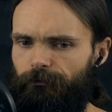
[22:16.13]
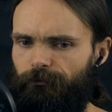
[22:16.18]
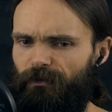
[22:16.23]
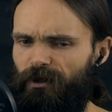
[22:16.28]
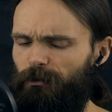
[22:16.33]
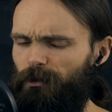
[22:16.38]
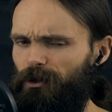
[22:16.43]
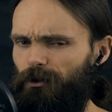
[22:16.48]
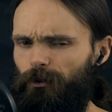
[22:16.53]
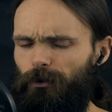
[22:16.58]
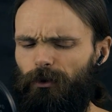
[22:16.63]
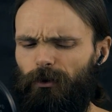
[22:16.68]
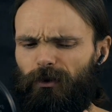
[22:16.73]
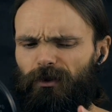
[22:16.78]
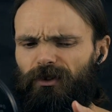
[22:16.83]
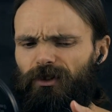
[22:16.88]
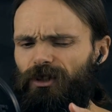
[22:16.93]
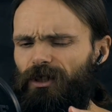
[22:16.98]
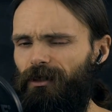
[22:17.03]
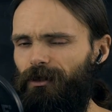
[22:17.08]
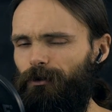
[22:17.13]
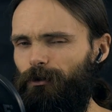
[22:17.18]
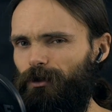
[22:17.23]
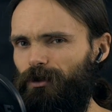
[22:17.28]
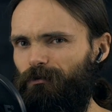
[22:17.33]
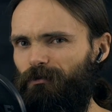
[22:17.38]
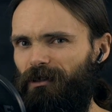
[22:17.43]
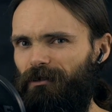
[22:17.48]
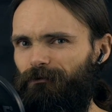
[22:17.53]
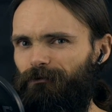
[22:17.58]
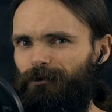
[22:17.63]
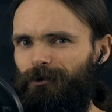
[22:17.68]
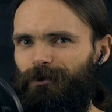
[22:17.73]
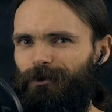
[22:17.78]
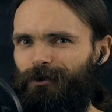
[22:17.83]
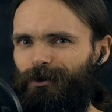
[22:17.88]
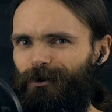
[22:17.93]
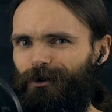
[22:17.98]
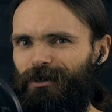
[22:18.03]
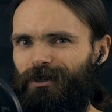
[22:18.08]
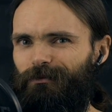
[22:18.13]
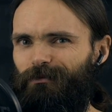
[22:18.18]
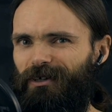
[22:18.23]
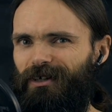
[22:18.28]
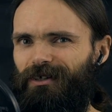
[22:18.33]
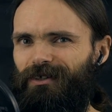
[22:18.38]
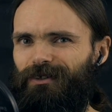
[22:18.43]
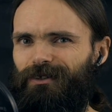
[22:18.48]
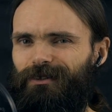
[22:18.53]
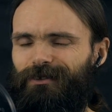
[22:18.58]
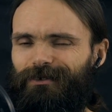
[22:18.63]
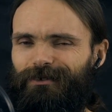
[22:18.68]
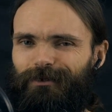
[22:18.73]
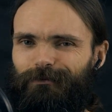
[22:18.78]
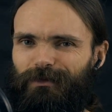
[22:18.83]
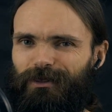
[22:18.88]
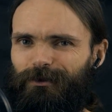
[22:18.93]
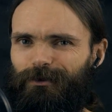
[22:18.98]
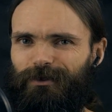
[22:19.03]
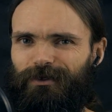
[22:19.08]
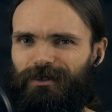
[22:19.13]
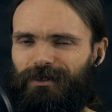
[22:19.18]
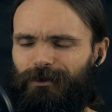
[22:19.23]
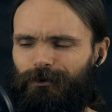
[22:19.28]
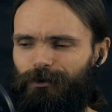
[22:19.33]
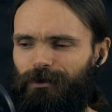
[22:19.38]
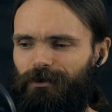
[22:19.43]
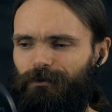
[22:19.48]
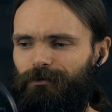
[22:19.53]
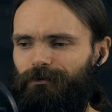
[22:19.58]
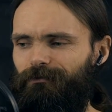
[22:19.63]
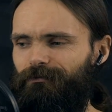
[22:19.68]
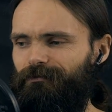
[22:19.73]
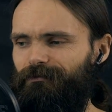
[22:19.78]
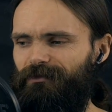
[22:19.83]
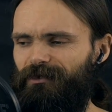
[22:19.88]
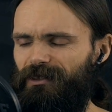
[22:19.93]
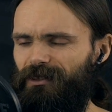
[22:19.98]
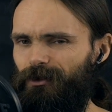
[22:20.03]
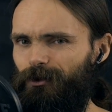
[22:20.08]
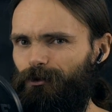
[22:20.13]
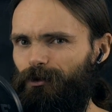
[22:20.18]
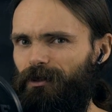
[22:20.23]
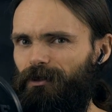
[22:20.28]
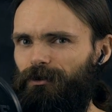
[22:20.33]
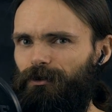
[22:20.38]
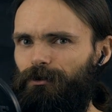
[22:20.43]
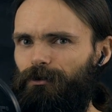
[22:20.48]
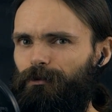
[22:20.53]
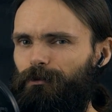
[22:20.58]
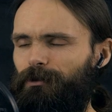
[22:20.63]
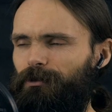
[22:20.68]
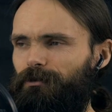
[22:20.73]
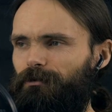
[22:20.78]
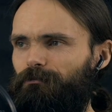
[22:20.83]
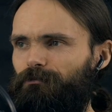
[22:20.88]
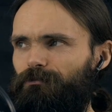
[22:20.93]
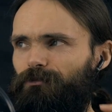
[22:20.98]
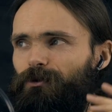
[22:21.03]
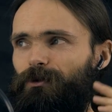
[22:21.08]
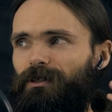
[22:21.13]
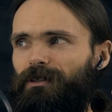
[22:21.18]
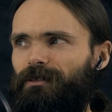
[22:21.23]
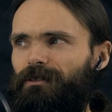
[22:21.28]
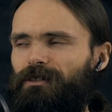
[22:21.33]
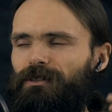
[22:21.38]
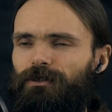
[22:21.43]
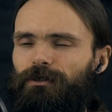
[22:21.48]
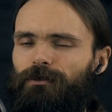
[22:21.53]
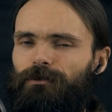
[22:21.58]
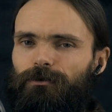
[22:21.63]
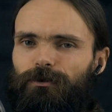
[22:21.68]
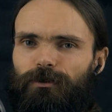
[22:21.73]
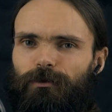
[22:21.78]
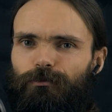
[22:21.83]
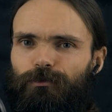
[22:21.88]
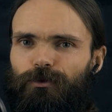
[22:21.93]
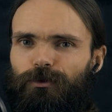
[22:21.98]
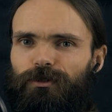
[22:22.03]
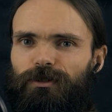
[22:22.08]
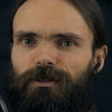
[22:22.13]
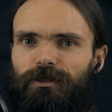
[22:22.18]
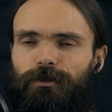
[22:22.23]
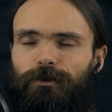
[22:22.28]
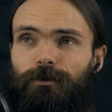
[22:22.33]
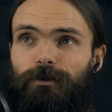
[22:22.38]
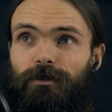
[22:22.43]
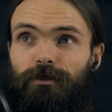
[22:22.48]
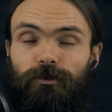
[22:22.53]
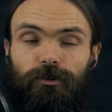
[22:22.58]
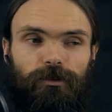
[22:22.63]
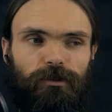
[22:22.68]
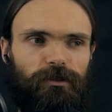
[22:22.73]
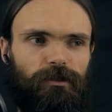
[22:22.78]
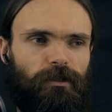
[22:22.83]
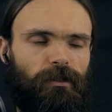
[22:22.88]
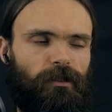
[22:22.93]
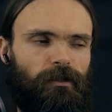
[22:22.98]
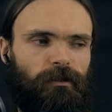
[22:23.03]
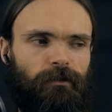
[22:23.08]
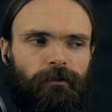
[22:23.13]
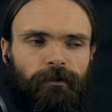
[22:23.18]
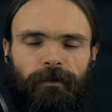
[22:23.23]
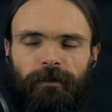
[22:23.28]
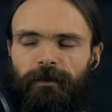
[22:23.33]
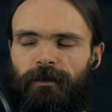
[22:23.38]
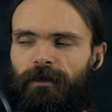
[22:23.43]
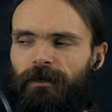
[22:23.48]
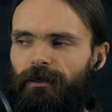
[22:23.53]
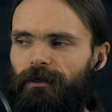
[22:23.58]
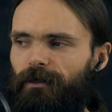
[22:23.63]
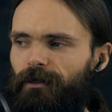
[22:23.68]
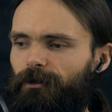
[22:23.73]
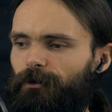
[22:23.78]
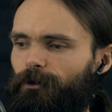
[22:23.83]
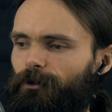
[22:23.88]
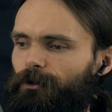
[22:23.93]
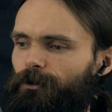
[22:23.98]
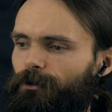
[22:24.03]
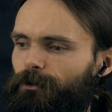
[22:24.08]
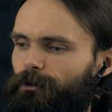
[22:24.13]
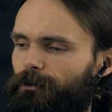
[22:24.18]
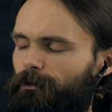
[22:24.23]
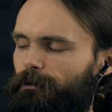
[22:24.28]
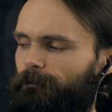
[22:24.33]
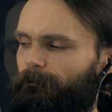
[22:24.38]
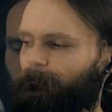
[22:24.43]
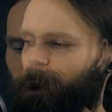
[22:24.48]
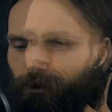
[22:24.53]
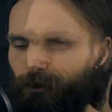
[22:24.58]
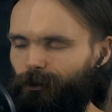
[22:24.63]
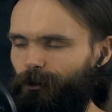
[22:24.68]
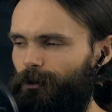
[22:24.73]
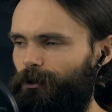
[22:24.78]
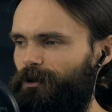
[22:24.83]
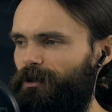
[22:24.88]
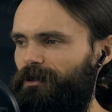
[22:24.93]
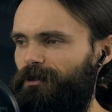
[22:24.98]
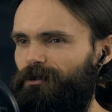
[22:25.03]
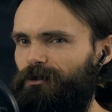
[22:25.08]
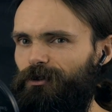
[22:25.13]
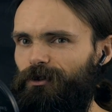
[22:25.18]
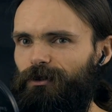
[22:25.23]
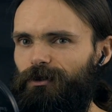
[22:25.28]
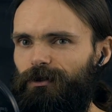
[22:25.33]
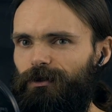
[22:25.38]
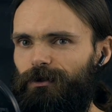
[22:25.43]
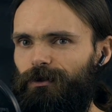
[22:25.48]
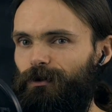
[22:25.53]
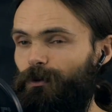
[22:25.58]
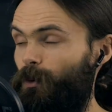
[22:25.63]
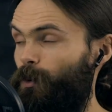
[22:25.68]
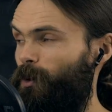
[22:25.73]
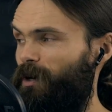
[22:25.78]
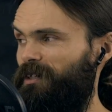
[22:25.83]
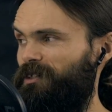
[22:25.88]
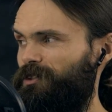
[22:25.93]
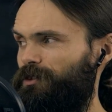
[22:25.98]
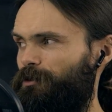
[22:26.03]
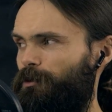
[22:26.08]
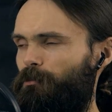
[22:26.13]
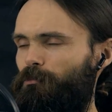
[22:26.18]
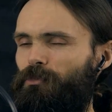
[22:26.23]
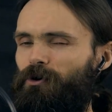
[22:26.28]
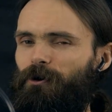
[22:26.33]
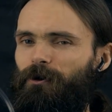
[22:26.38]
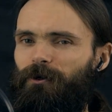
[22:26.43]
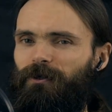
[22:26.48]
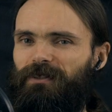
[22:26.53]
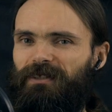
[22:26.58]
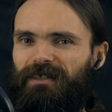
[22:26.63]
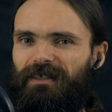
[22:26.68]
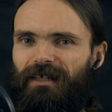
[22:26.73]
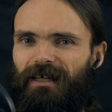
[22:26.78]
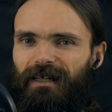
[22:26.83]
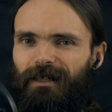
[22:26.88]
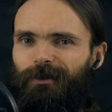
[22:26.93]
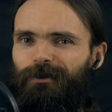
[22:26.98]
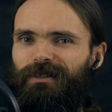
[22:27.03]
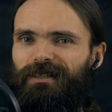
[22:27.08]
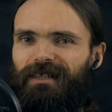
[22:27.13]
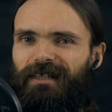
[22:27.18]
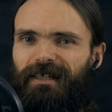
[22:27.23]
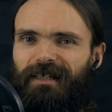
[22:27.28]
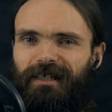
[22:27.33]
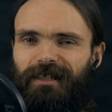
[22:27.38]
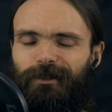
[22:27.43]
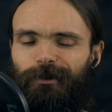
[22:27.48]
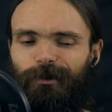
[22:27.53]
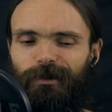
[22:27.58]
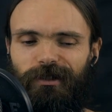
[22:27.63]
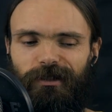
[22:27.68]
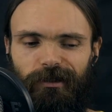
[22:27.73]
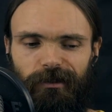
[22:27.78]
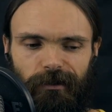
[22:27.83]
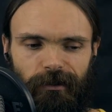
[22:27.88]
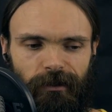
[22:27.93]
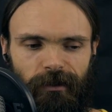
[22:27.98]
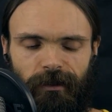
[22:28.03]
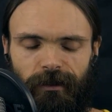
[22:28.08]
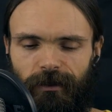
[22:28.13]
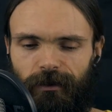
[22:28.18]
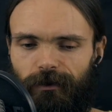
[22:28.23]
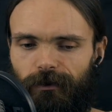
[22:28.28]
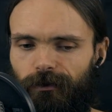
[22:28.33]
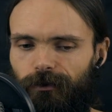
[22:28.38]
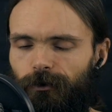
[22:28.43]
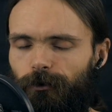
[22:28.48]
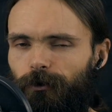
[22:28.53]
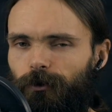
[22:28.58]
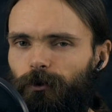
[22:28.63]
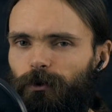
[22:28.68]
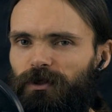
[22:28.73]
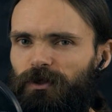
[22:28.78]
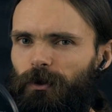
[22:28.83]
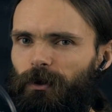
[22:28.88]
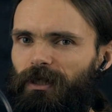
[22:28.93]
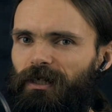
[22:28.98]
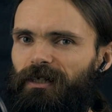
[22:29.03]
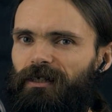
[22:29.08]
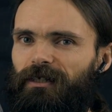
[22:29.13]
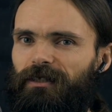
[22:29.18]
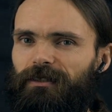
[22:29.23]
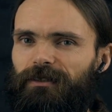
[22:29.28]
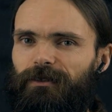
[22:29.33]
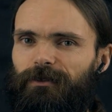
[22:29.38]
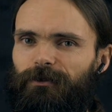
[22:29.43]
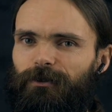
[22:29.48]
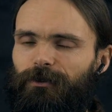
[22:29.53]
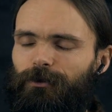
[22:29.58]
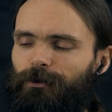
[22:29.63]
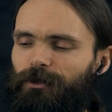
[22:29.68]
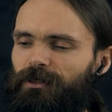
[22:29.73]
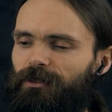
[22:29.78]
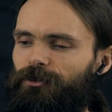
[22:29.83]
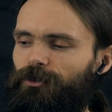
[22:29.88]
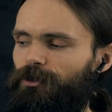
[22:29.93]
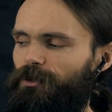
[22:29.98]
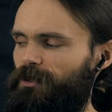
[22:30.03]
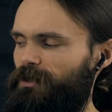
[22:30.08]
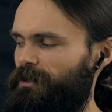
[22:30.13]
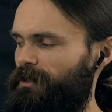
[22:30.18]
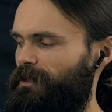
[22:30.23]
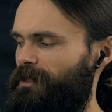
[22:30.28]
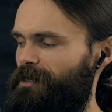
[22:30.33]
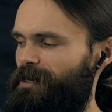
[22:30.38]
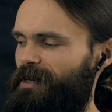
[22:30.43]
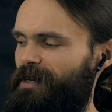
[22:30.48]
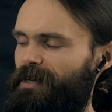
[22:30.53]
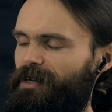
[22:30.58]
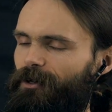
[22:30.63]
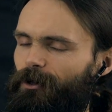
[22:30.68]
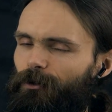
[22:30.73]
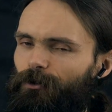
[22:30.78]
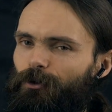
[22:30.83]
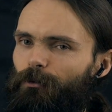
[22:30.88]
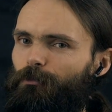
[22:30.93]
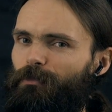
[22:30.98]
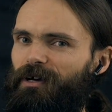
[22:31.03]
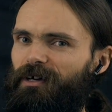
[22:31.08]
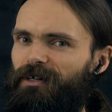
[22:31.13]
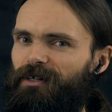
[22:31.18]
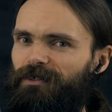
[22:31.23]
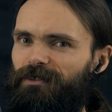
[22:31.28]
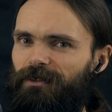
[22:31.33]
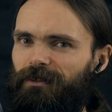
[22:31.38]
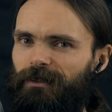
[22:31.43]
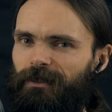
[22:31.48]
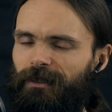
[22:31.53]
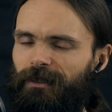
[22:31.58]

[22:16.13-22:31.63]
Maybe you don't check your smartphone or emails because it will distract you, but you can listen to some music, you can just, I don't know, you can just watch the birds outside, you can talk with your cats, or you can just lay on your bed,